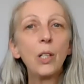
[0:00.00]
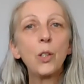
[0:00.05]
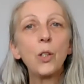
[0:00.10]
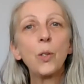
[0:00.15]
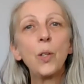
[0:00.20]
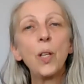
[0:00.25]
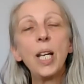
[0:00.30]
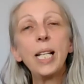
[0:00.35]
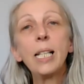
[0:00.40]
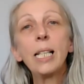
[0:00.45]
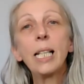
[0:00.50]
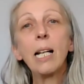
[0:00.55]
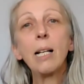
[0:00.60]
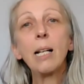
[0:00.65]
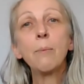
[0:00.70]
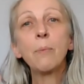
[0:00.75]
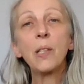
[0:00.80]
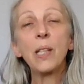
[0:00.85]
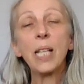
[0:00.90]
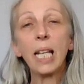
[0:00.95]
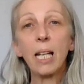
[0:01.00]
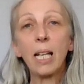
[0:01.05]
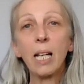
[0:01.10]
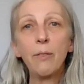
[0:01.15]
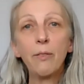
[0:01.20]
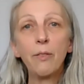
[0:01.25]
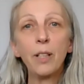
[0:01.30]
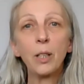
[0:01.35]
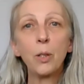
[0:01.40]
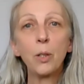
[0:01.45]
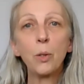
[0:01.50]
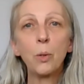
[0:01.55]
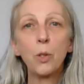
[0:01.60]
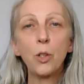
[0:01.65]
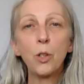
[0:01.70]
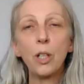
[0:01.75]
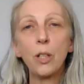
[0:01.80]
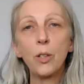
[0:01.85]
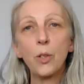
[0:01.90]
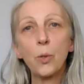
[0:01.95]
So then comes the kapha
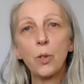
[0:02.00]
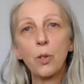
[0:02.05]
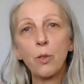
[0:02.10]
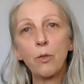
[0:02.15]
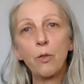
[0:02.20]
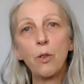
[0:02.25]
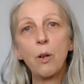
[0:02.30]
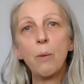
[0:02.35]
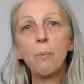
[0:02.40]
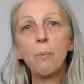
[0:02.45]
dosha, sort of